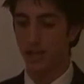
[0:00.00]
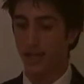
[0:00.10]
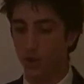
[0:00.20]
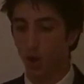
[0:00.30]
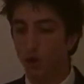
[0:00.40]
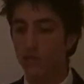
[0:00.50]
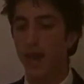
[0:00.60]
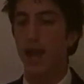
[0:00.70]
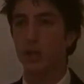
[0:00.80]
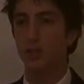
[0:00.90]
gets over
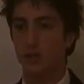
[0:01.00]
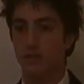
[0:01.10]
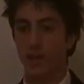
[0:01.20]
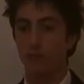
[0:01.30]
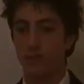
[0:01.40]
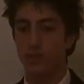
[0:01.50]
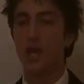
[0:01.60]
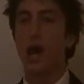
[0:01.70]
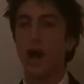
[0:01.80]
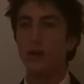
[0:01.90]
the actions of a government
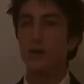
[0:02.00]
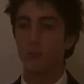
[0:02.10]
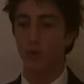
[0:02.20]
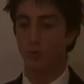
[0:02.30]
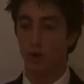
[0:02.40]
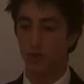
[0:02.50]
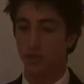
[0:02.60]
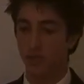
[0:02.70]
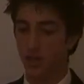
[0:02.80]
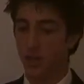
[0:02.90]
under both
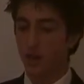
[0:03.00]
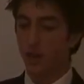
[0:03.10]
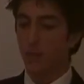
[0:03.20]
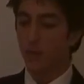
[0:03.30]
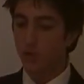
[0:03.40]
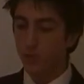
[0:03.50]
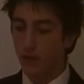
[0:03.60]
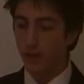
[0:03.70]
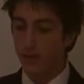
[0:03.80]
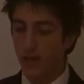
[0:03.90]
policies. Because
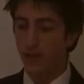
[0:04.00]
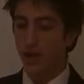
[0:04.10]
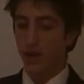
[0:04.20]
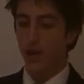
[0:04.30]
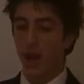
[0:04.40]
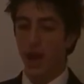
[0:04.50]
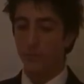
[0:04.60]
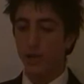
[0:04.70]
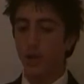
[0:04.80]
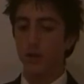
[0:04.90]
we contend,
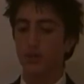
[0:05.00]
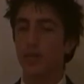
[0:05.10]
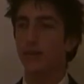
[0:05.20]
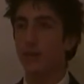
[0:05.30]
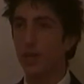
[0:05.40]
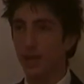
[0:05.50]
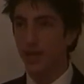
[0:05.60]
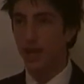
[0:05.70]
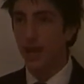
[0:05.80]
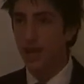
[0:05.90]
and we're going to contend that we're going
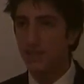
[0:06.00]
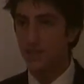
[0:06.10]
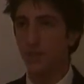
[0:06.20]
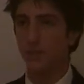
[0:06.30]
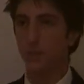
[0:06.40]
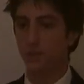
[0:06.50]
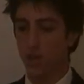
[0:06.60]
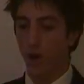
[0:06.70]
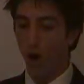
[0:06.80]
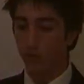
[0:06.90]
to get less
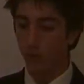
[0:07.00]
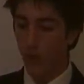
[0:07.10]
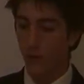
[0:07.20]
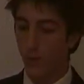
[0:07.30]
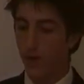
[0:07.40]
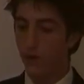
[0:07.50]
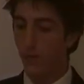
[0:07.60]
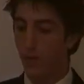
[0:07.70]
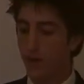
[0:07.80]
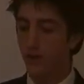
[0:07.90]
influence of
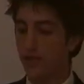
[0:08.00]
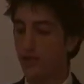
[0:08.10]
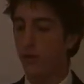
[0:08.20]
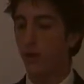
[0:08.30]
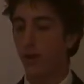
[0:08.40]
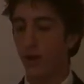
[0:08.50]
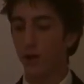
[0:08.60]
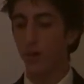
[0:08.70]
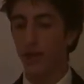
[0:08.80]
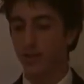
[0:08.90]
when there is
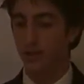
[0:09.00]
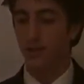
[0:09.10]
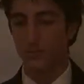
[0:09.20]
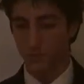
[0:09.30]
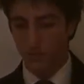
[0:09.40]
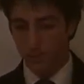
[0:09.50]
Western